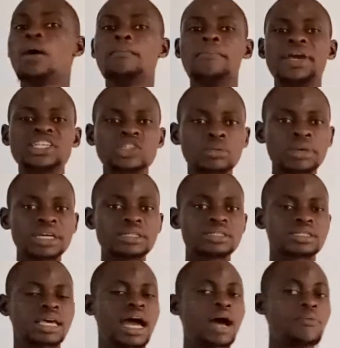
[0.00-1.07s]
measurements
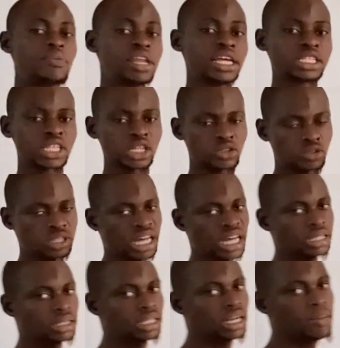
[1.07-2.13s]
are related to
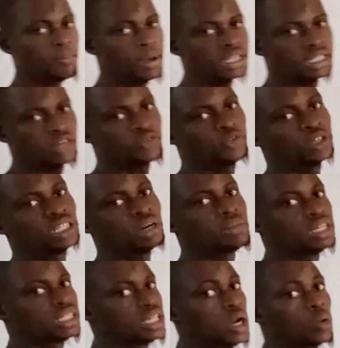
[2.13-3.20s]
that three basic
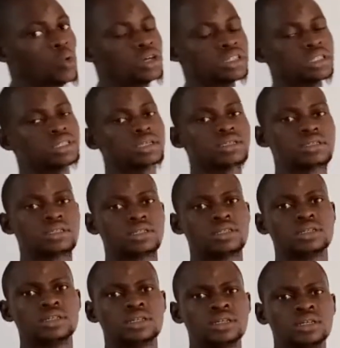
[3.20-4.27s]
fundamental quantities.
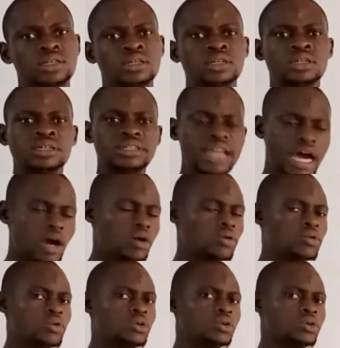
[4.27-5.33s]
Now,